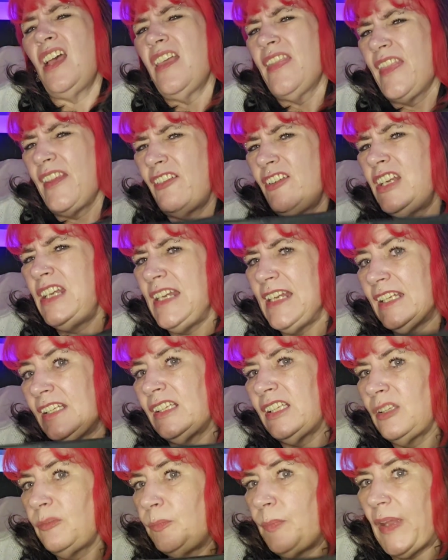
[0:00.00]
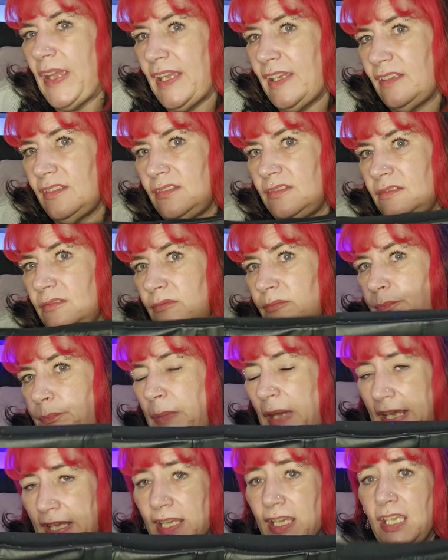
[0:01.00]
They're a little bit
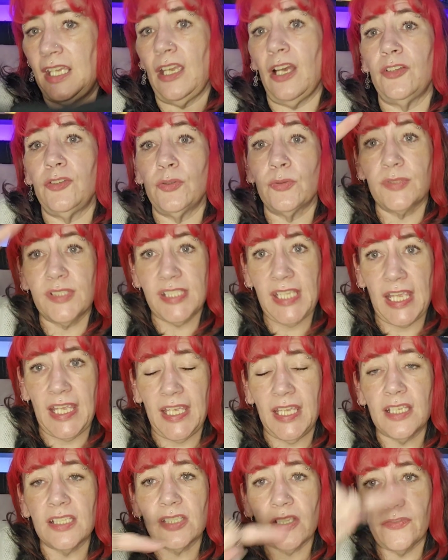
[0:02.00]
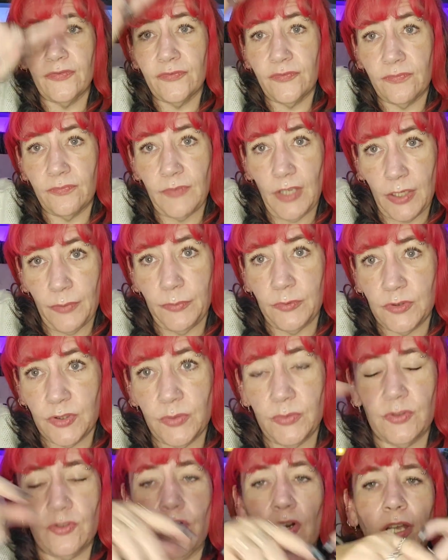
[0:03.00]
baggy. You'll see because I will
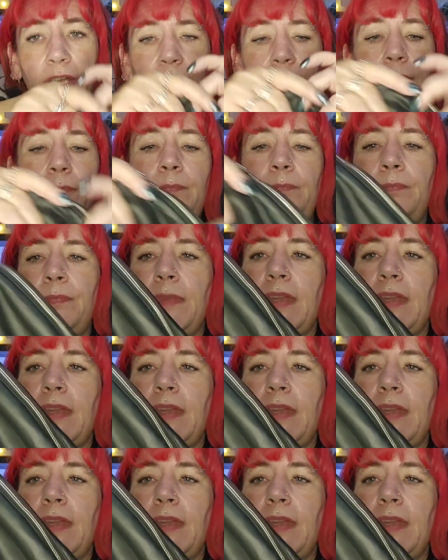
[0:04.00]
do a try on.